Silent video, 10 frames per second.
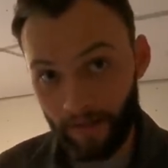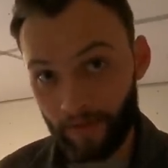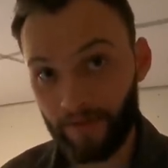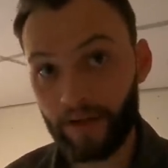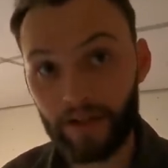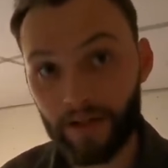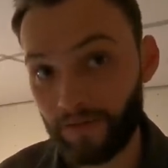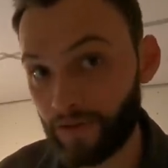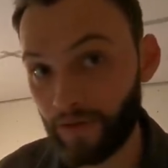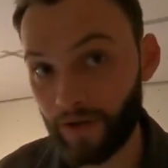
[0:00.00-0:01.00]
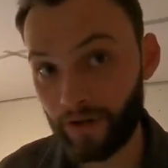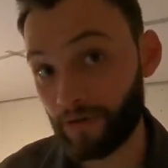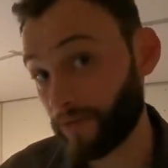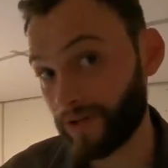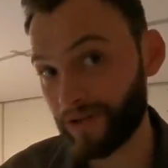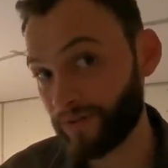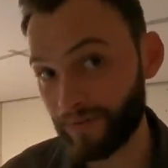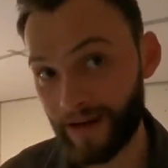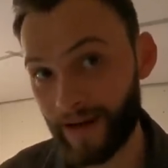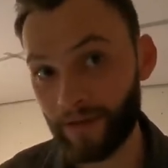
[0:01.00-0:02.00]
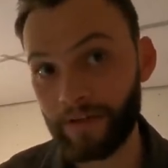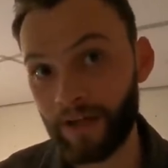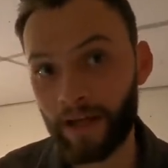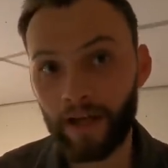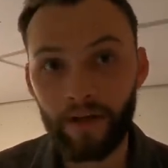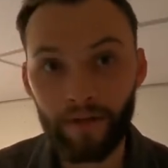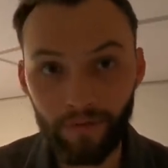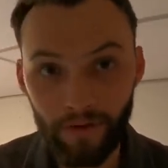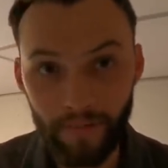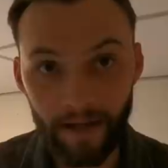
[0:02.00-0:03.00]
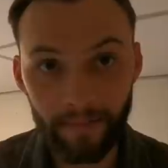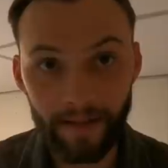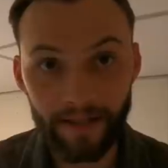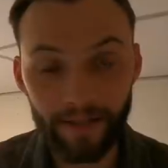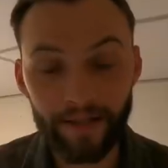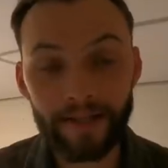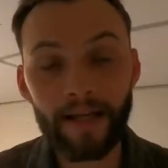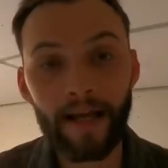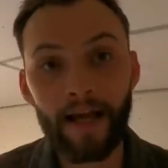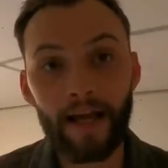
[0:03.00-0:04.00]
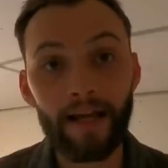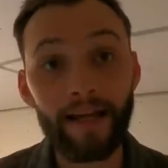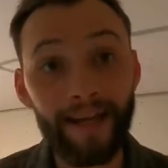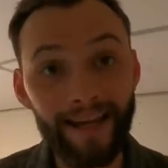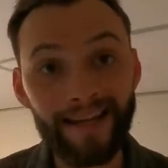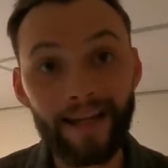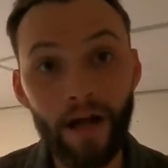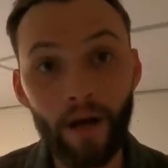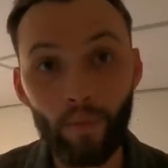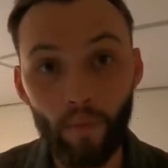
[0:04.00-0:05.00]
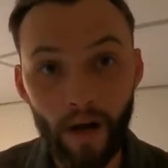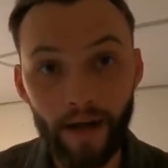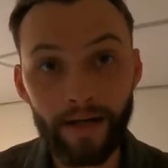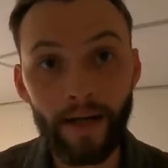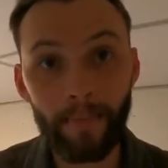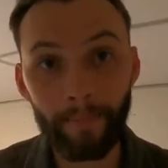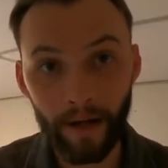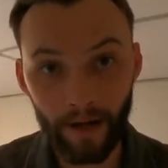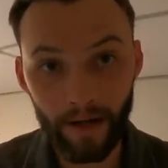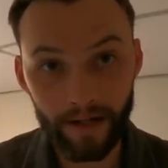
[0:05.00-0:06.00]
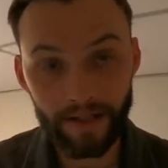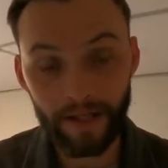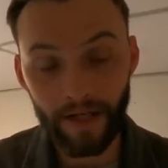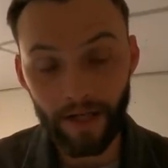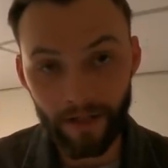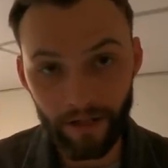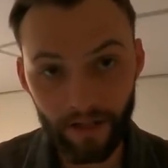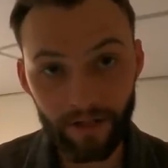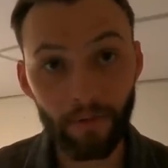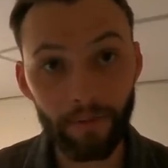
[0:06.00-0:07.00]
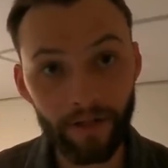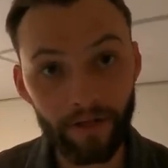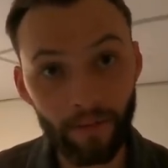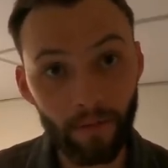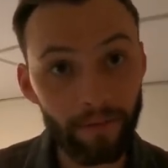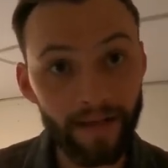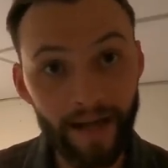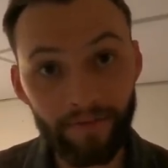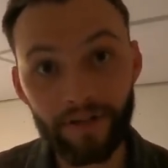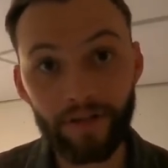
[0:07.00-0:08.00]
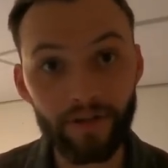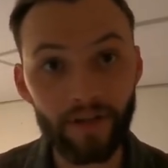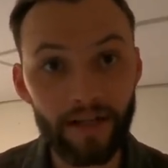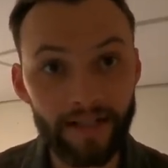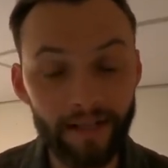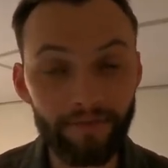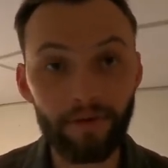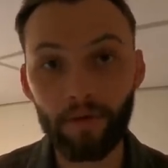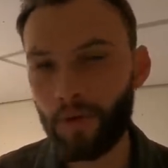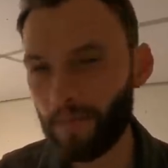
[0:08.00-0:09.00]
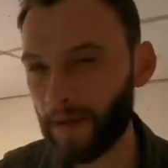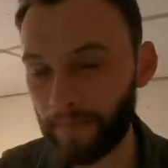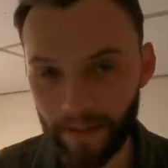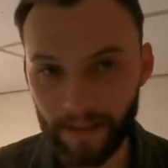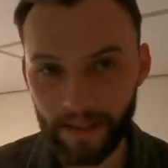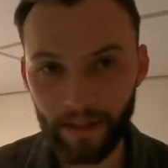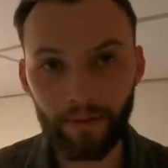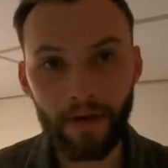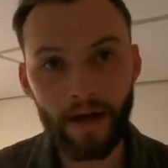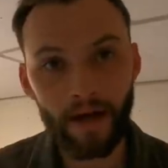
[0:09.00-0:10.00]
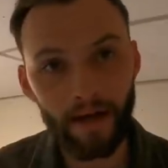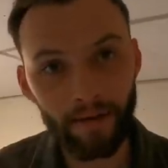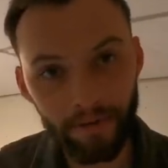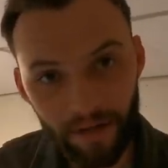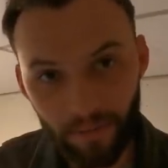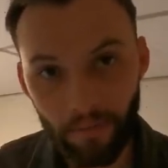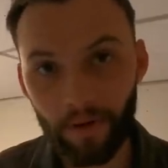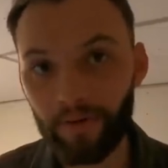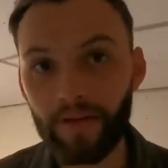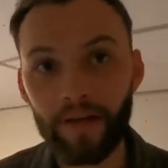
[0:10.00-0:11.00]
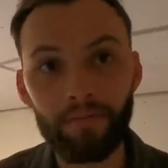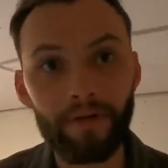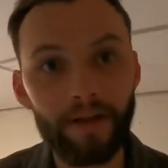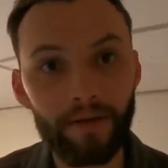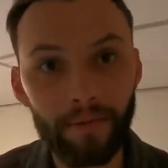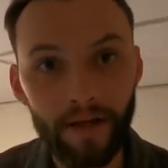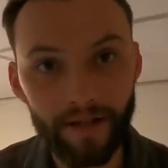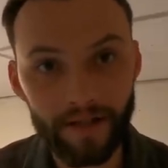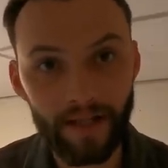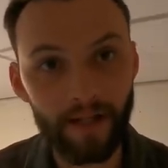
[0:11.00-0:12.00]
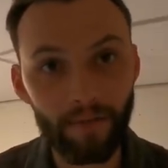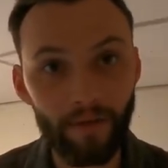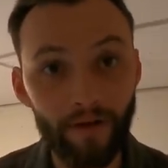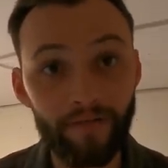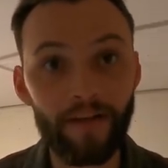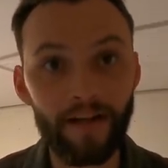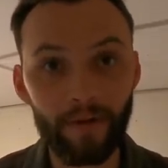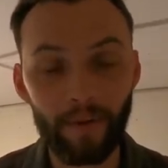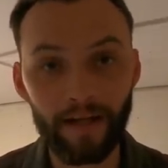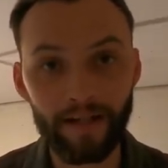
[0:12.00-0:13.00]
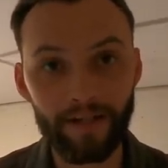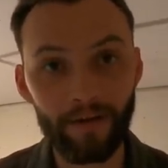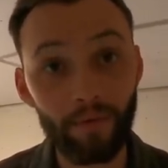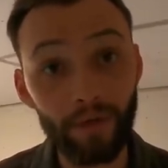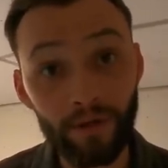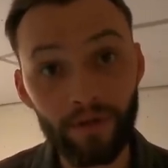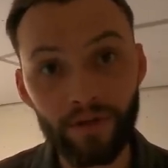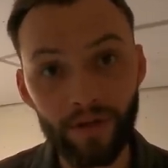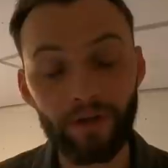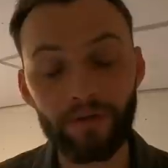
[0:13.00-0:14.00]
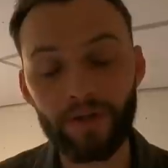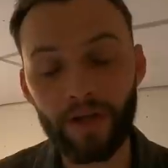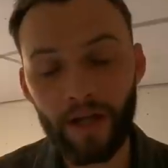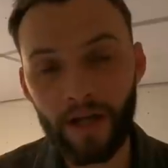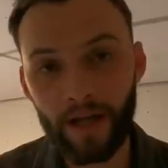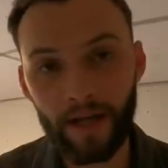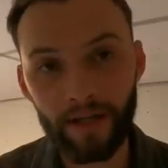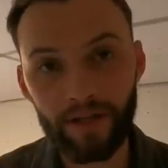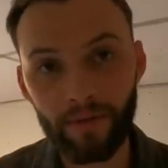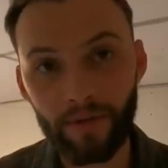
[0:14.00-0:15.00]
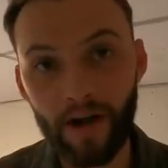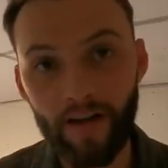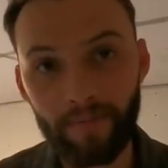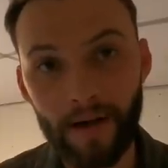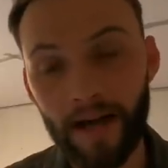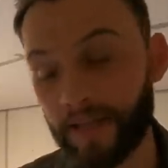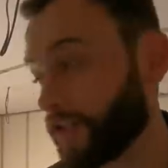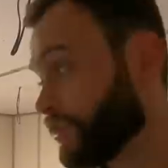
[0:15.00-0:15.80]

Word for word: the thickness of two coats, which is around three millimeters, uh, in one pass. So that's what we're gonna do. It will be ever so slightly stiffer. It won't be a big deal. Uh, because we're both getting rid of the plaster, it will go fairly quickly. So we'll use those uh, two and a half bags.